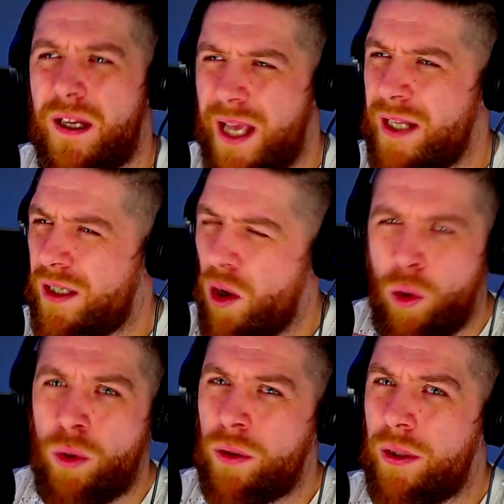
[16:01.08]
Yeah, it's
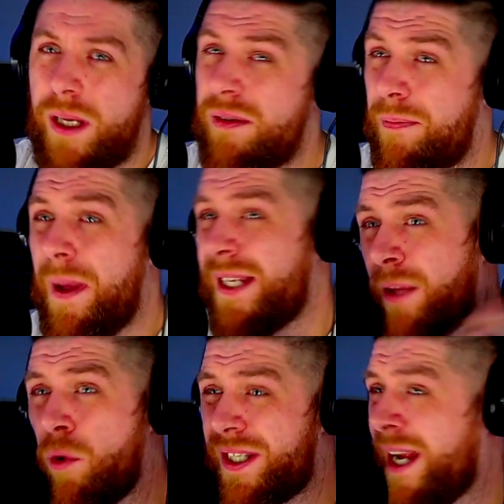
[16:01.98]
old. It was
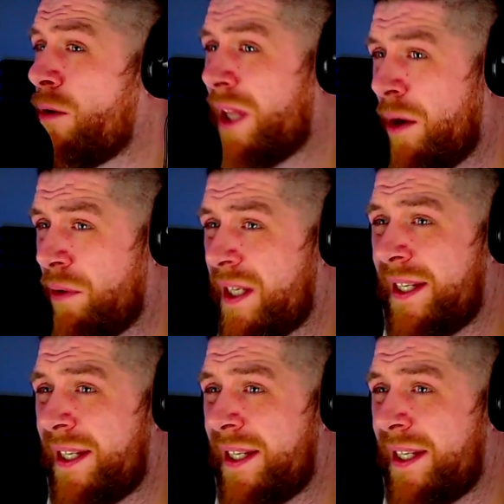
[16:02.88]
basically what SoundCloud is